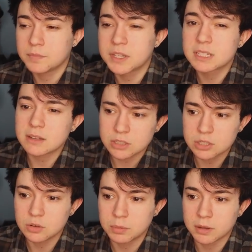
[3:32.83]
This sounds
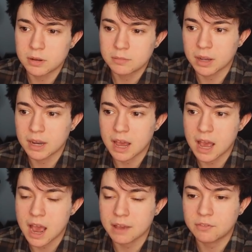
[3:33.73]
stupid, but
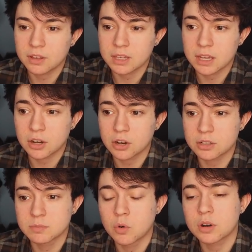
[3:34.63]
I feel like it
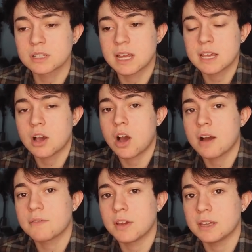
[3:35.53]
hurts more to take
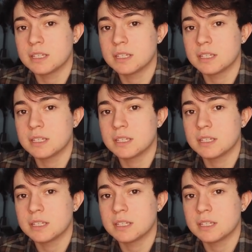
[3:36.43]
off a